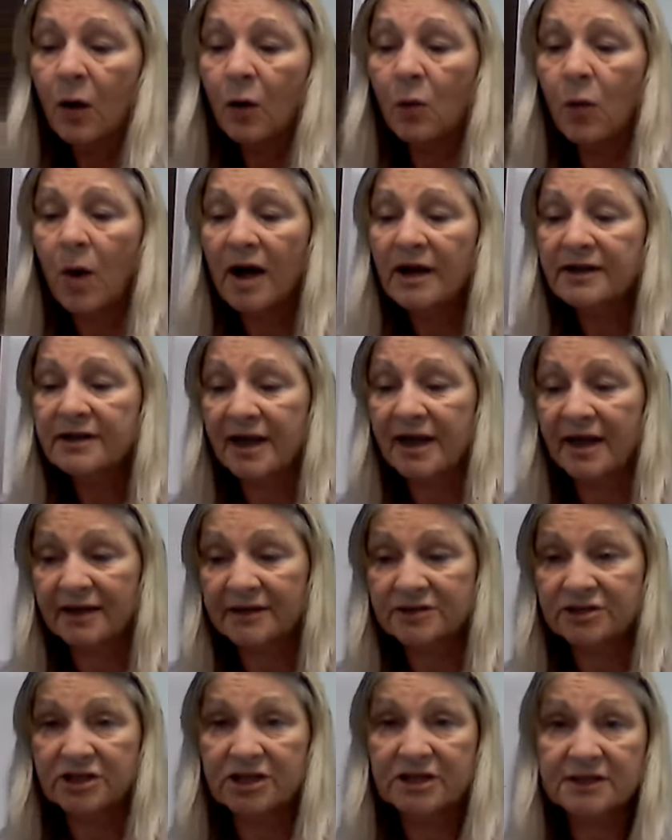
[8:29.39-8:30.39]
One
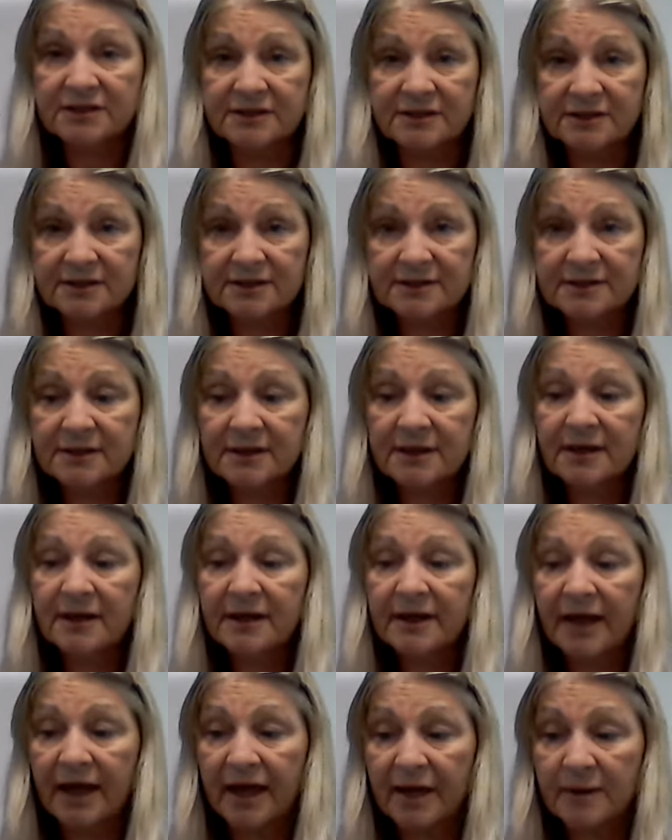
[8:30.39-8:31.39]
day, Jesus
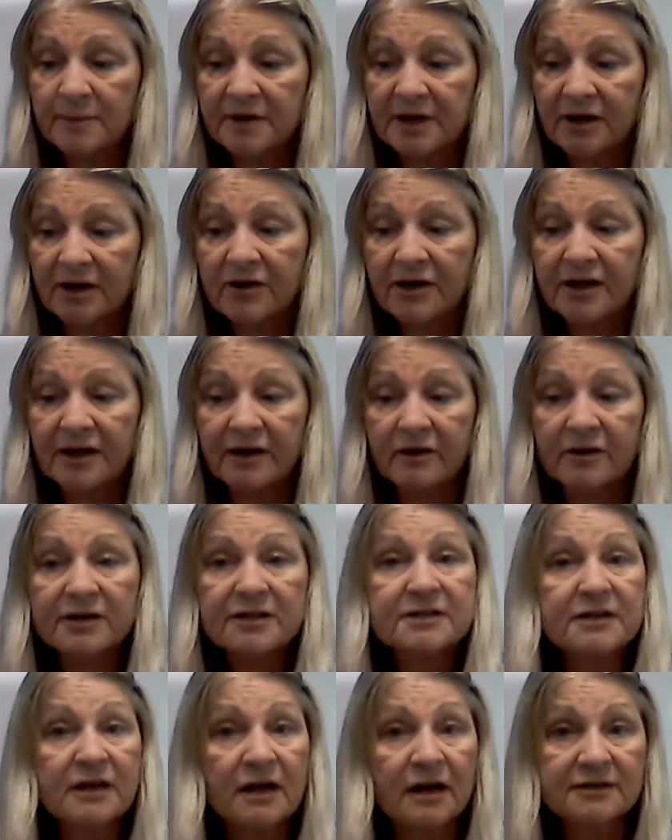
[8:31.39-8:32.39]
came near to hear
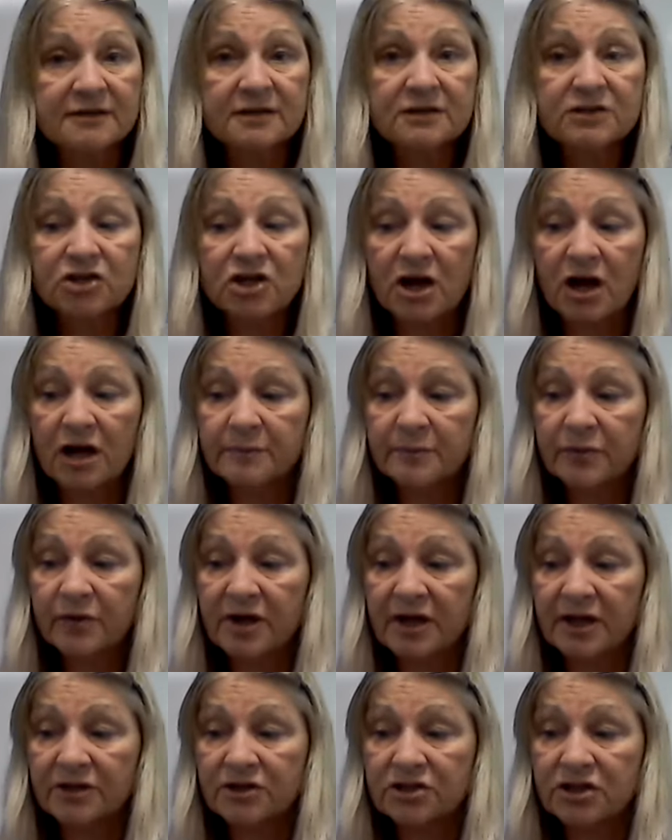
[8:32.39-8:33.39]
his cousin John
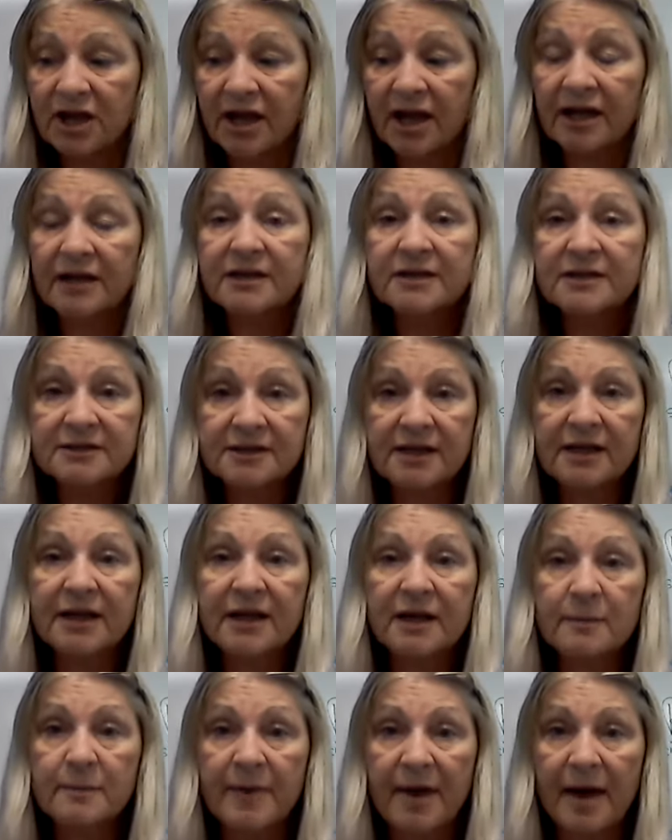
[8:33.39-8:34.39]
preach and to see
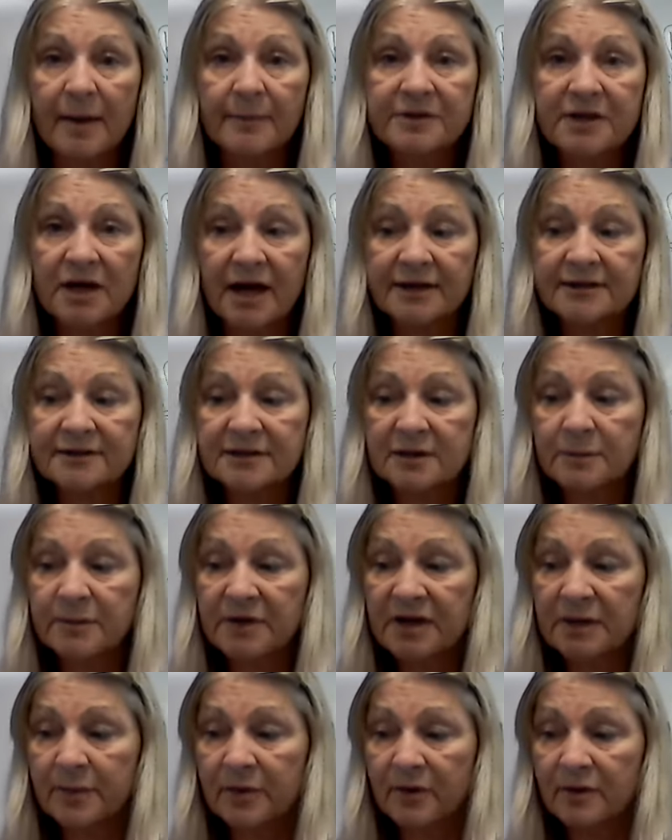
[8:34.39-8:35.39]
him baptize the
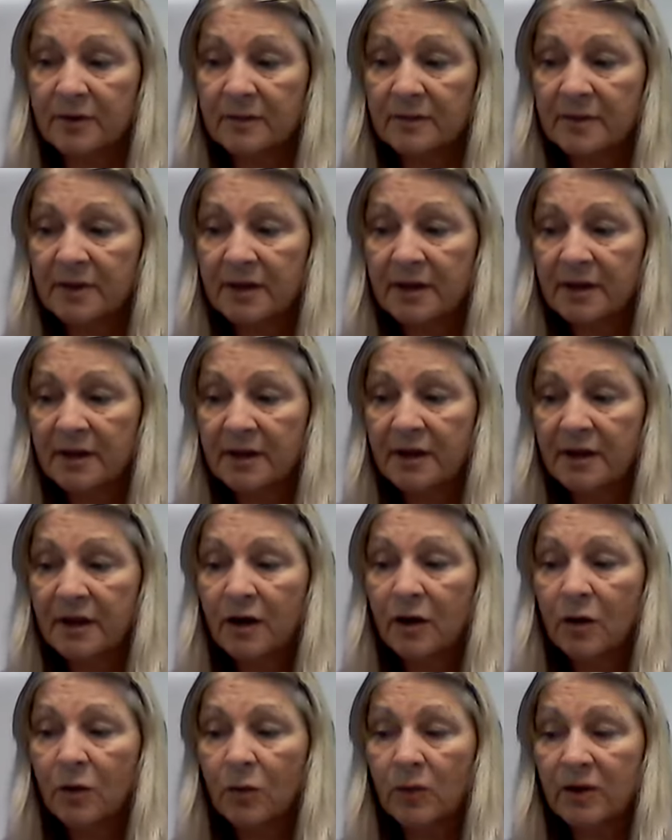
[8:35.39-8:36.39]
people.
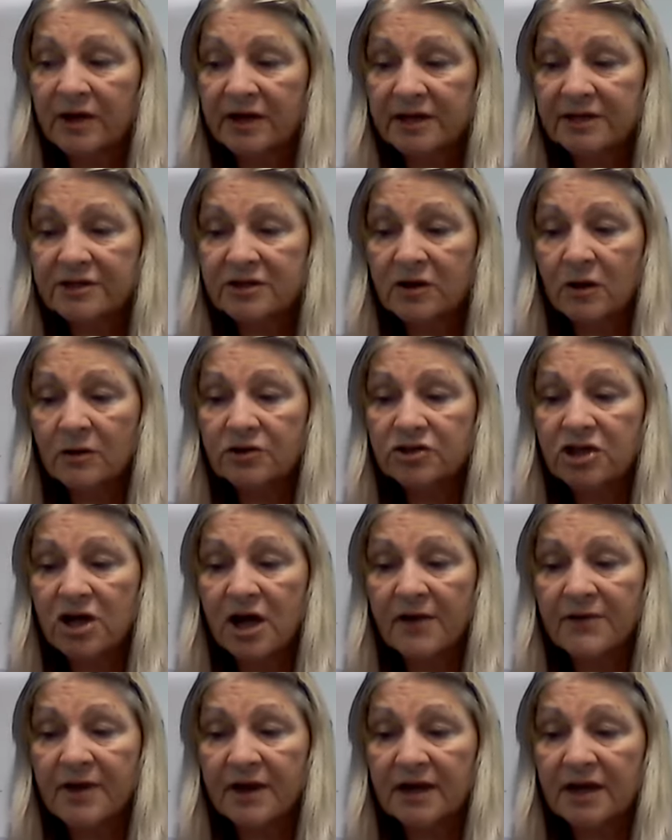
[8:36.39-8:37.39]
When he told
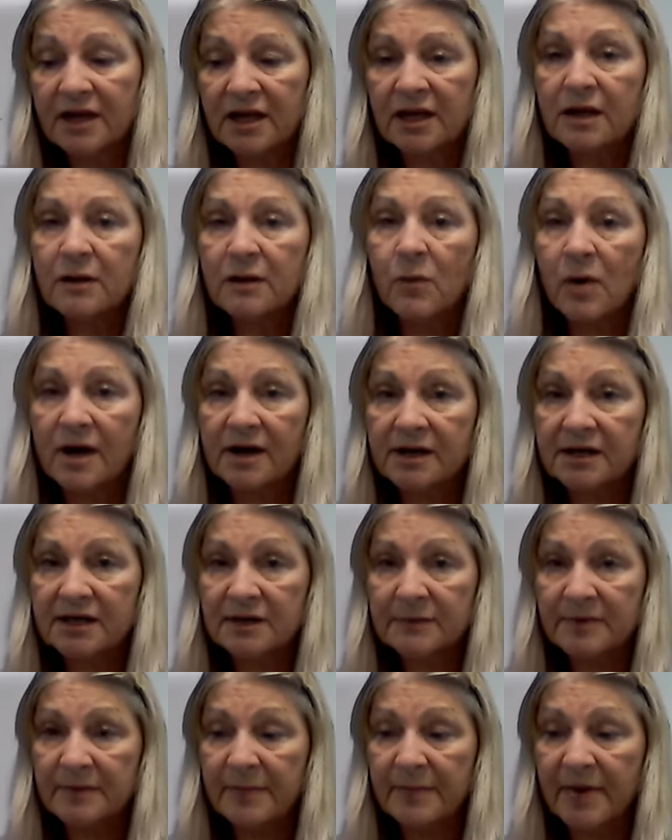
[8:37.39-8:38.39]
John that he wanted
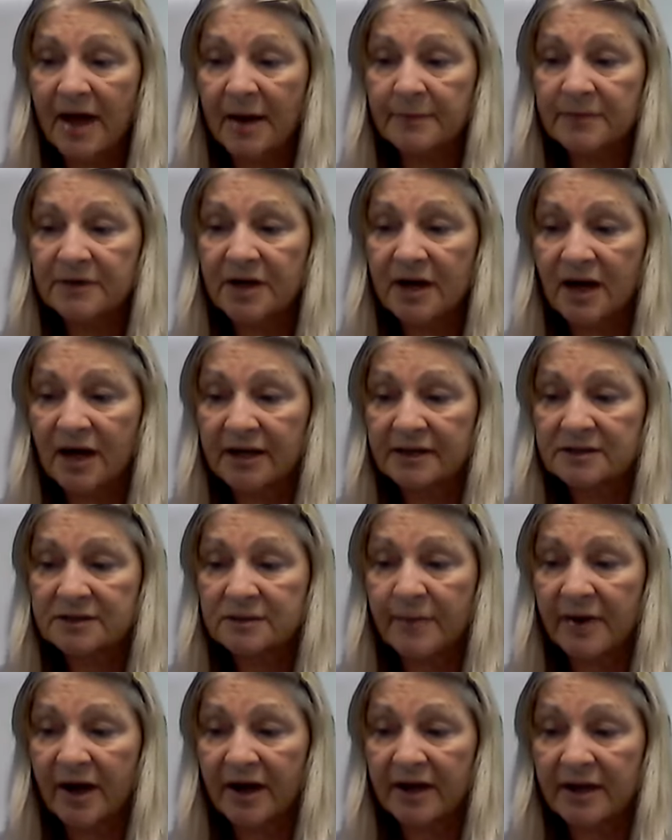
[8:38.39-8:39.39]
to be
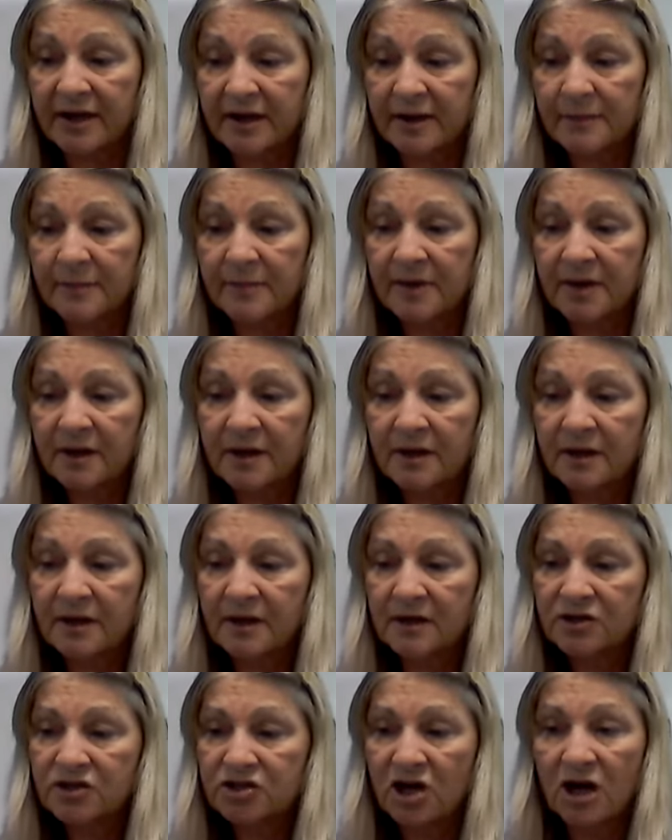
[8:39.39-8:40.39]
baptized by him,
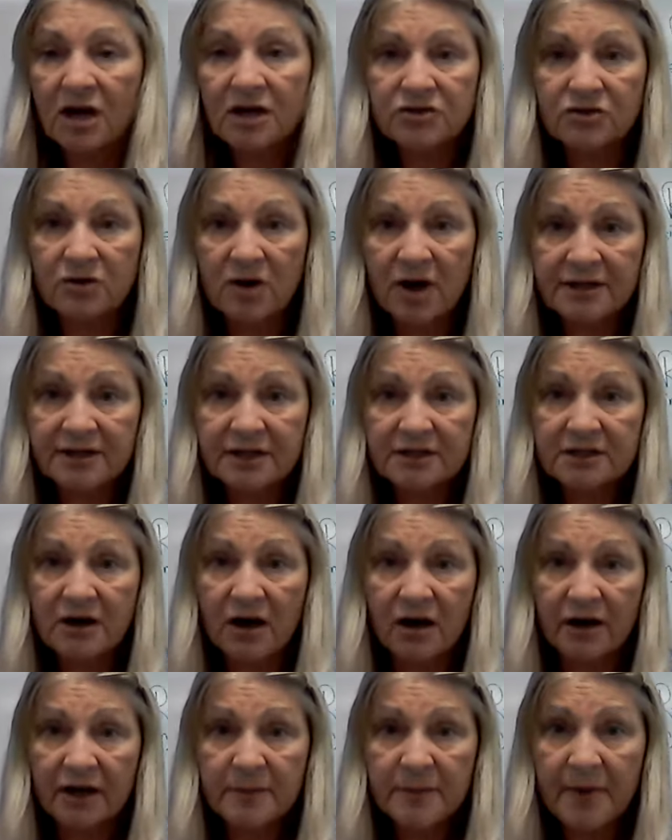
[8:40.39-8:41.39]
John tried to
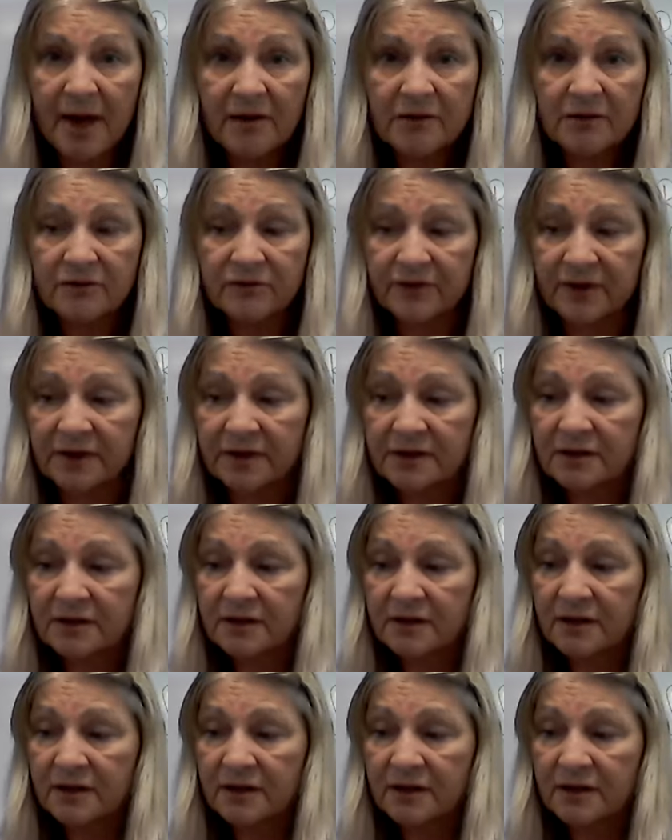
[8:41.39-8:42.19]
talk him out of it.